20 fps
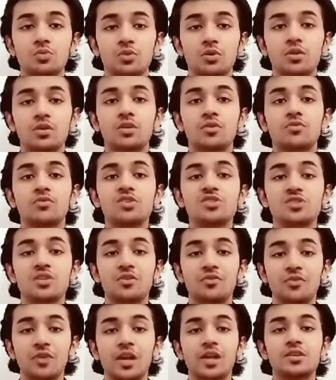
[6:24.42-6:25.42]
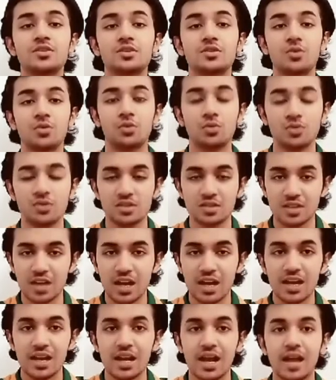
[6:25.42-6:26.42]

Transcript: work which reflects your own style